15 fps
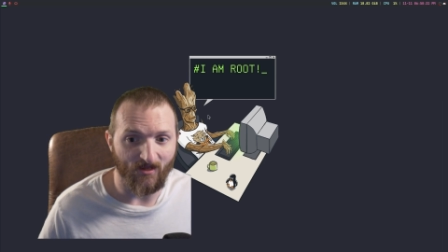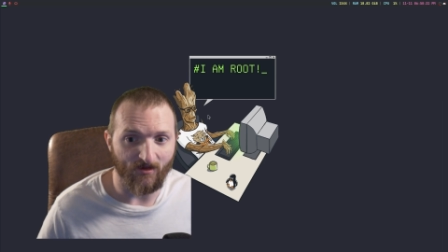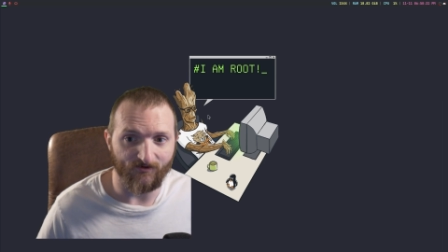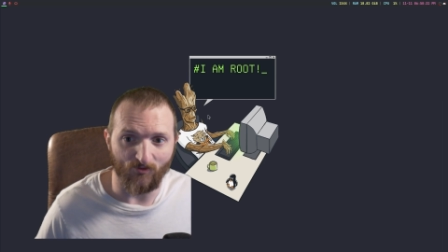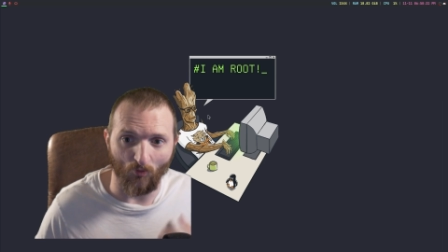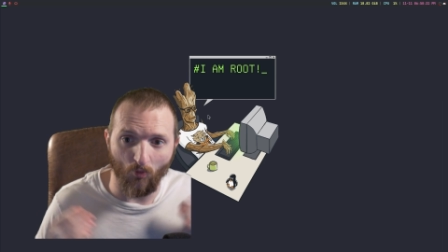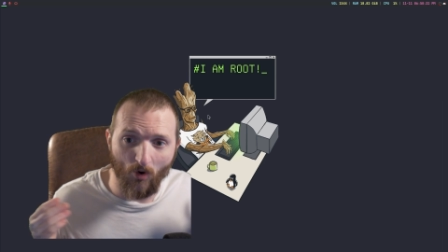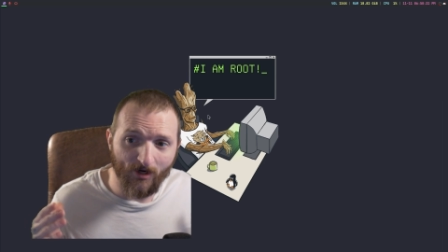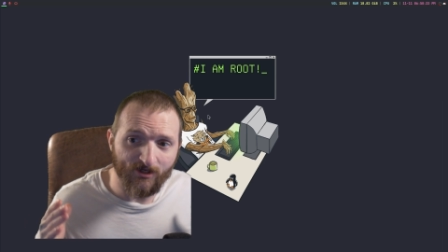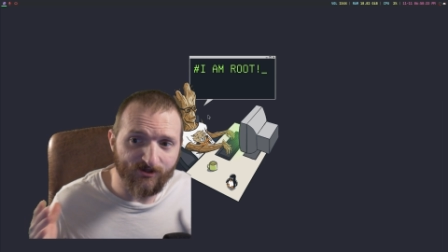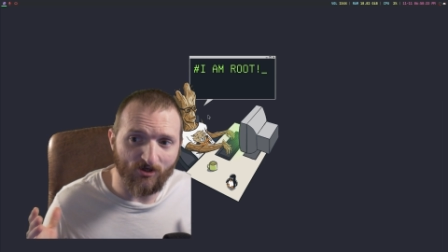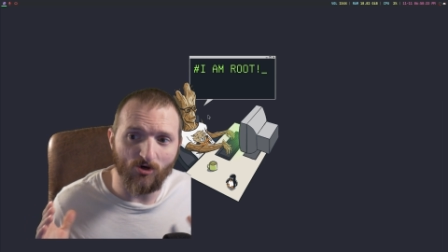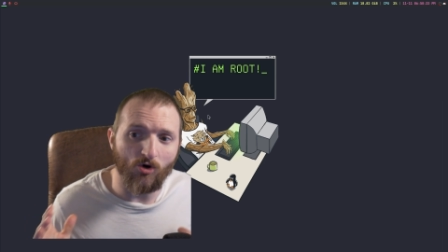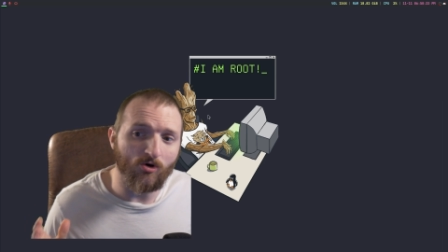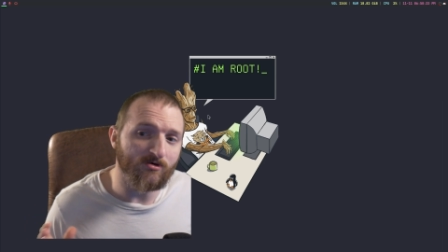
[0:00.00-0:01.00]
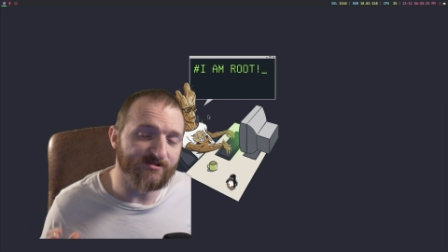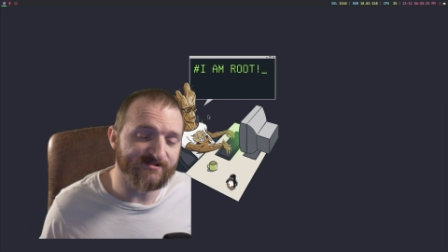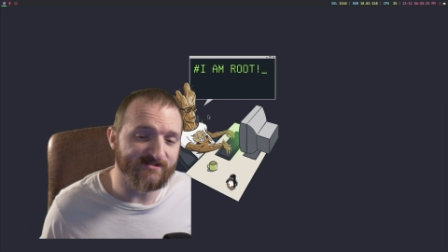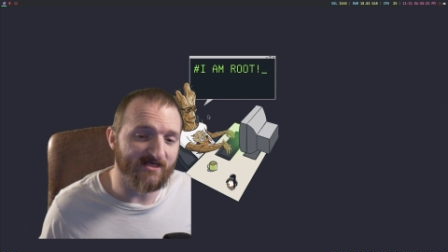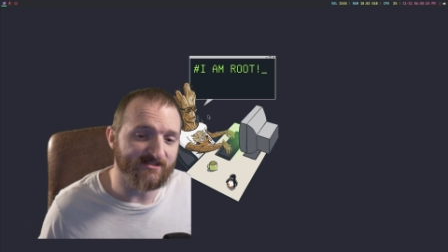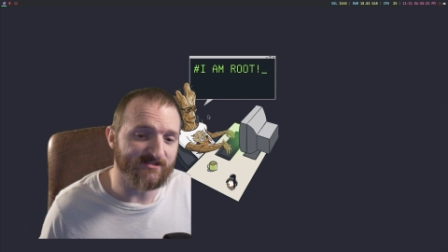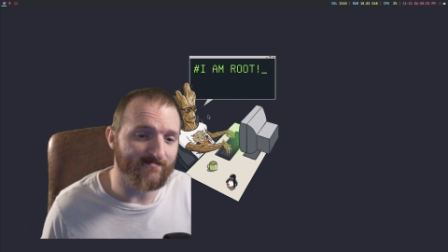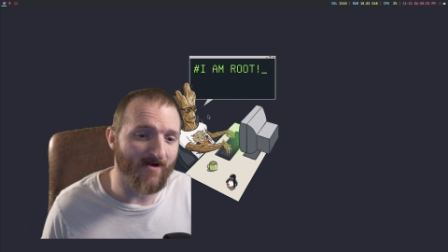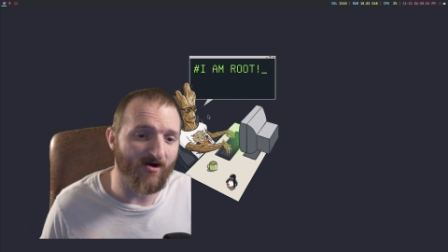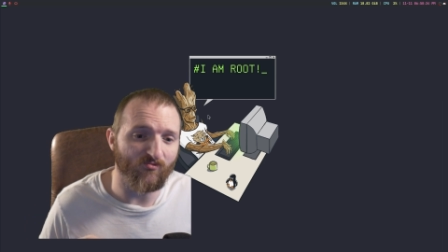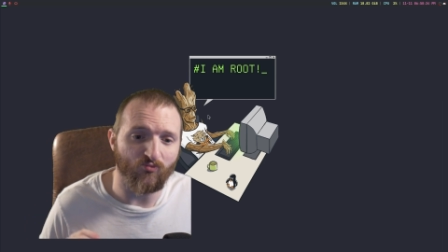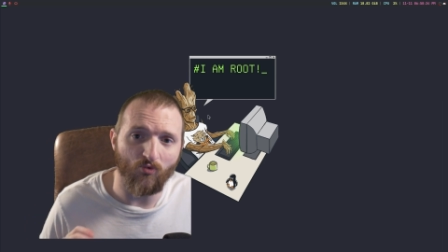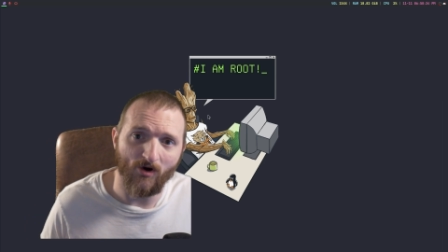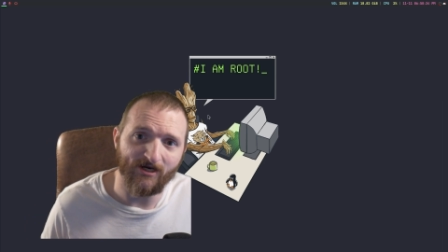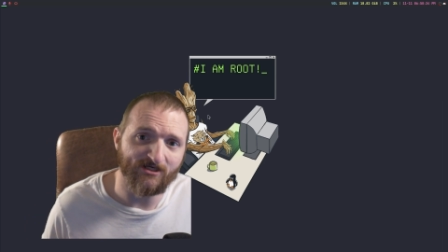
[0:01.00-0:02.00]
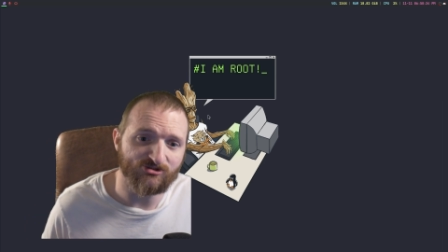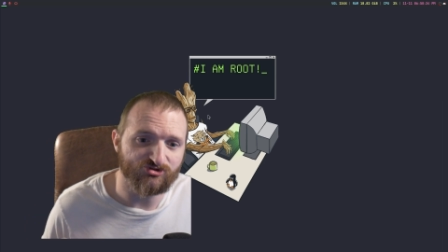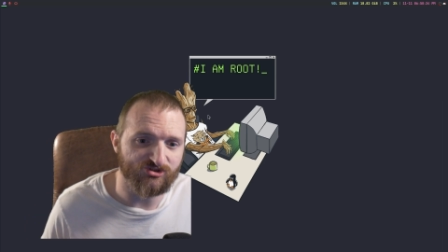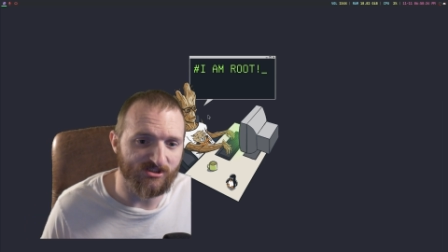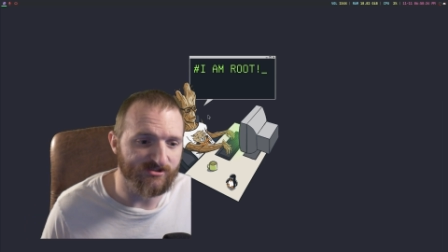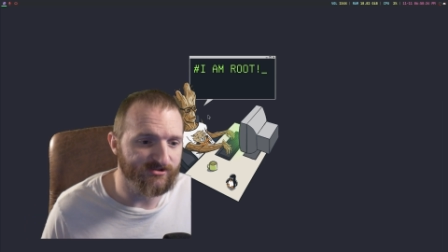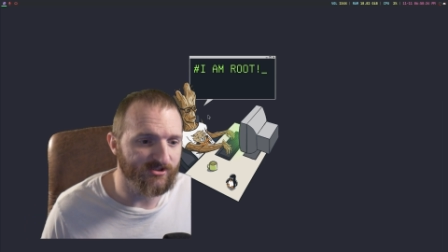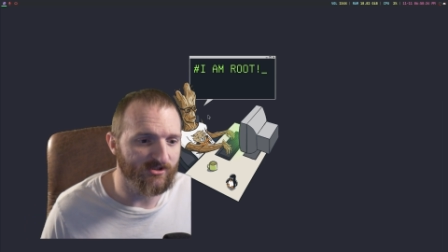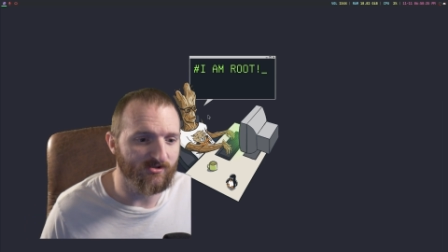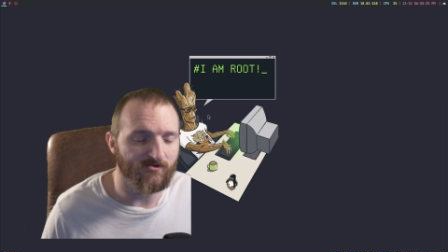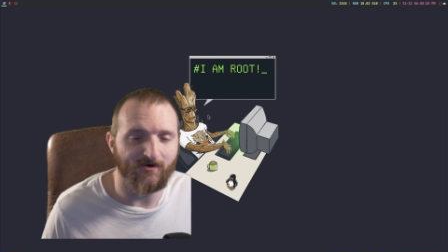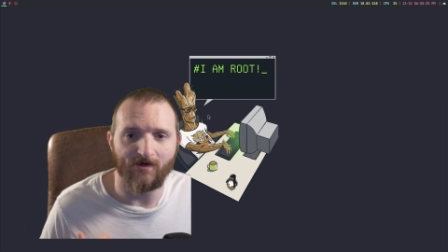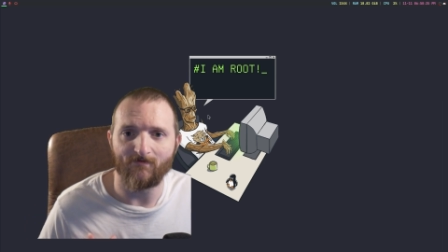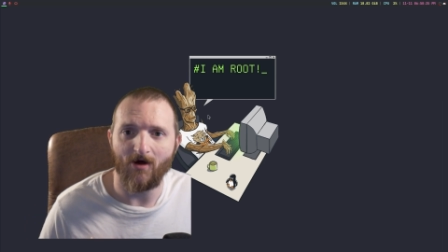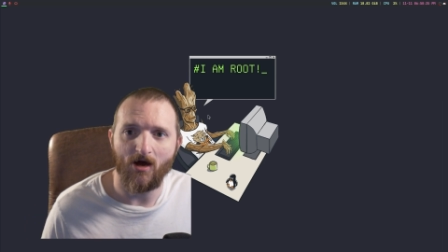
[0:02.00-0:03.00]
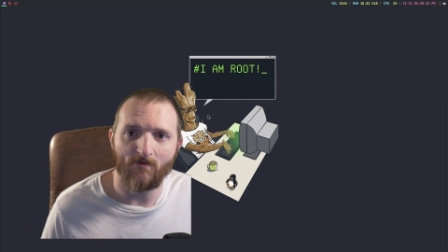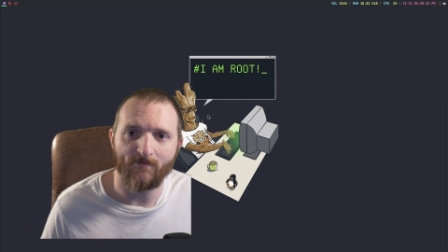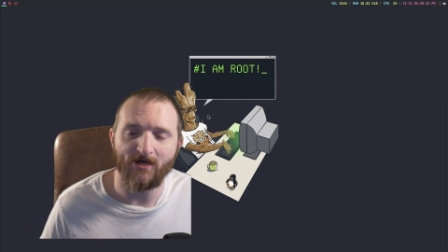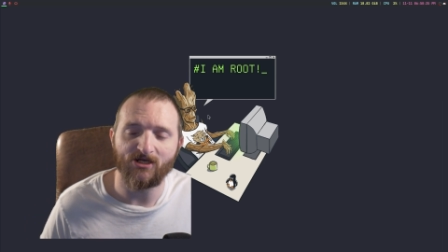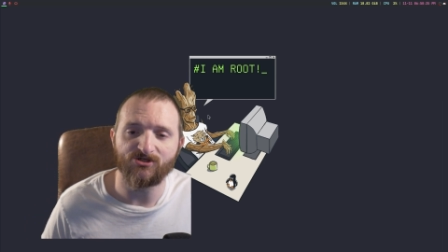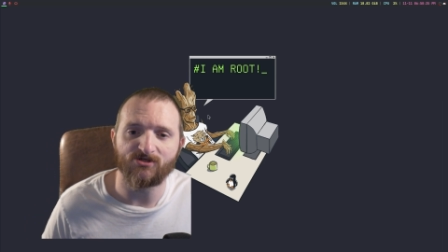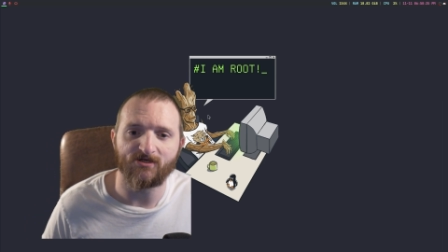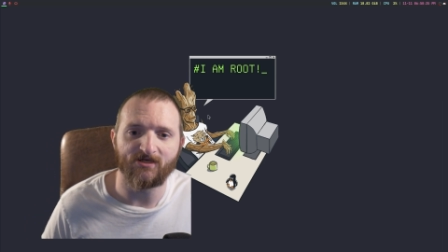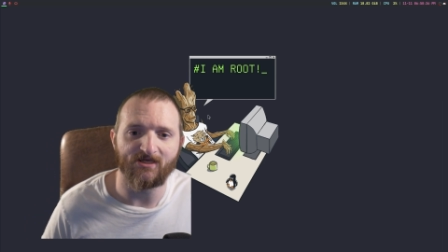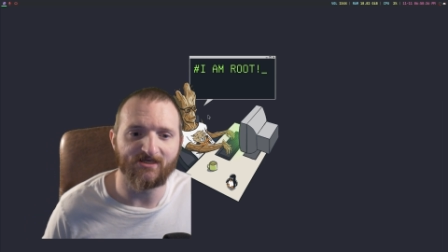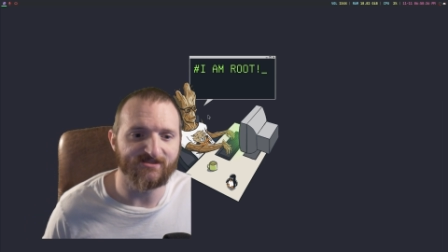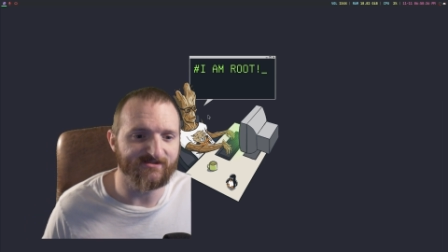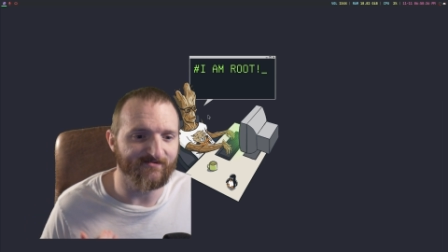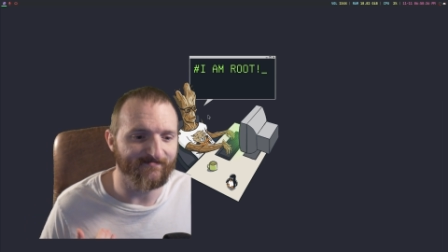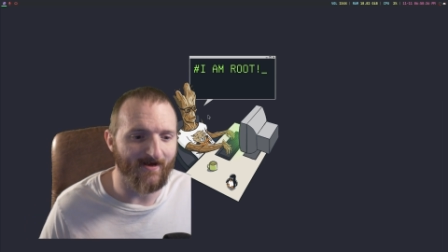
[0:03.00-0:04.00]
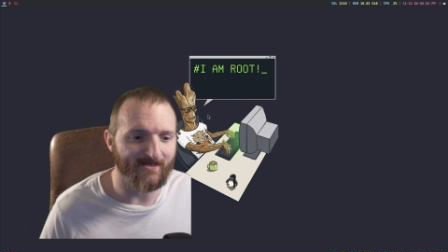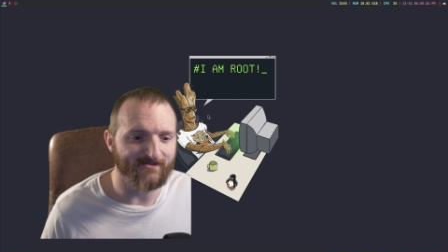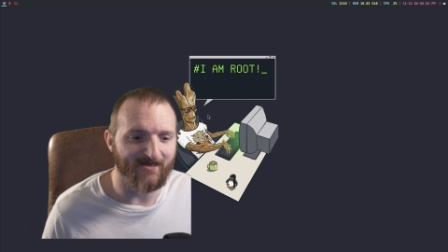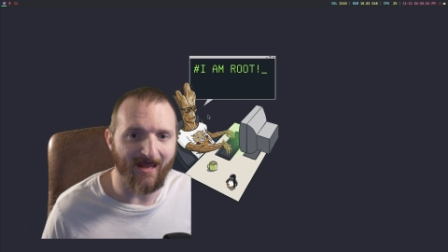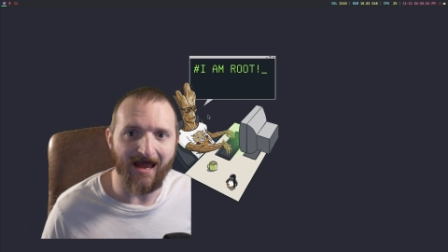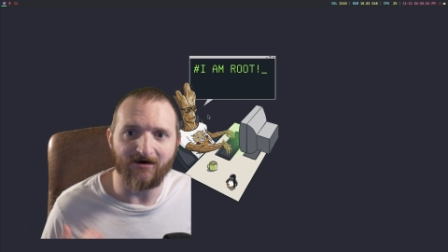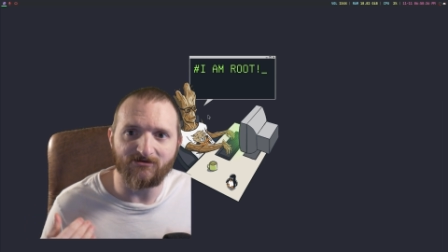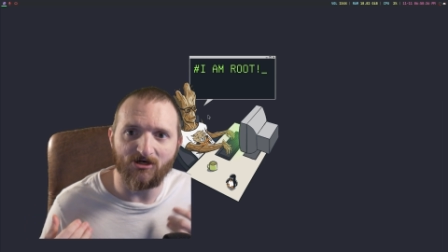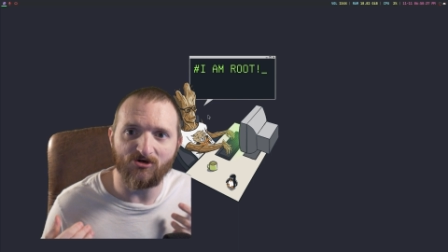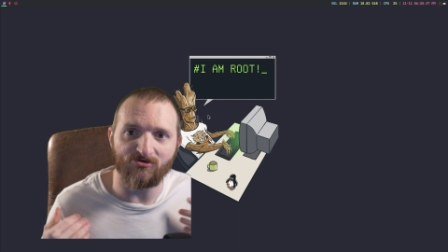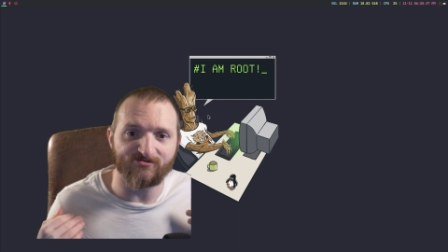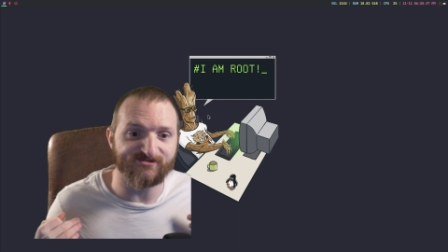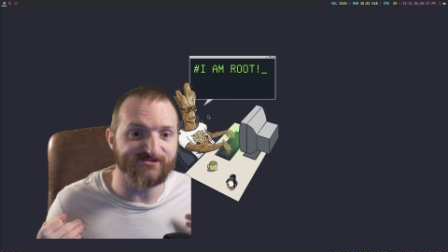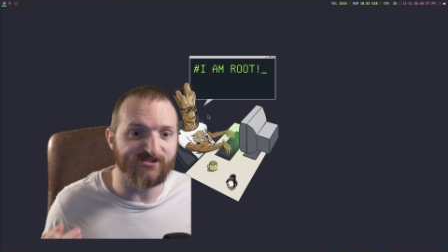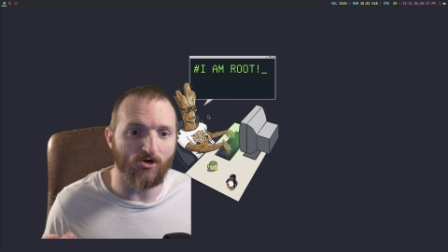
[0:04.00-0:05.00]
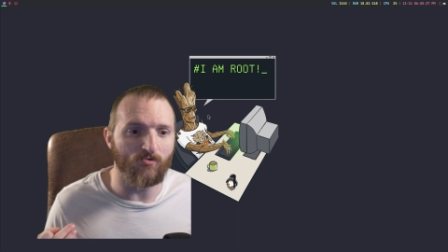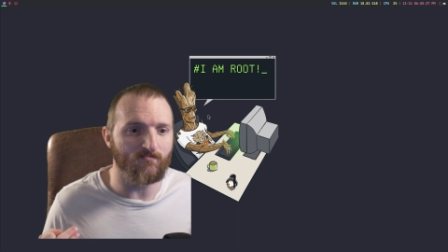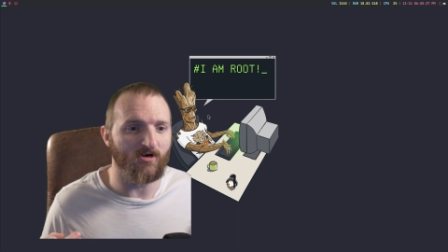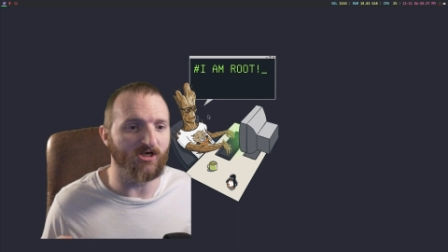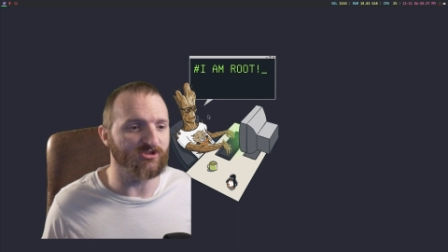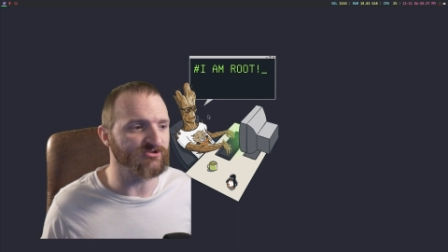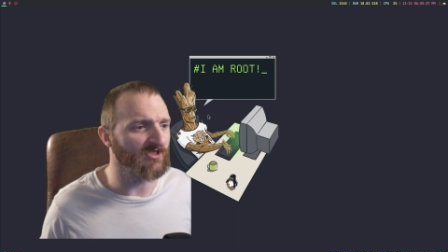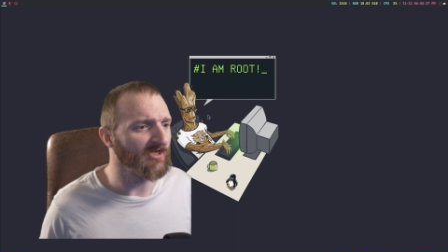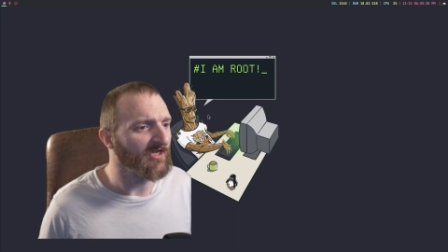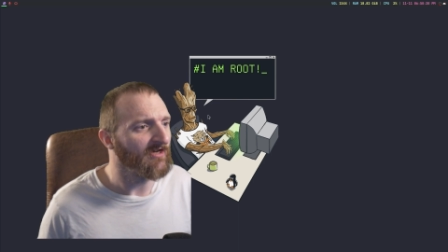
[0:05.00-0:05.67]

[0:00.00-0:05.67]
one of the coolest things about running Gentoo, in my opinion, is the fact that I learned so much.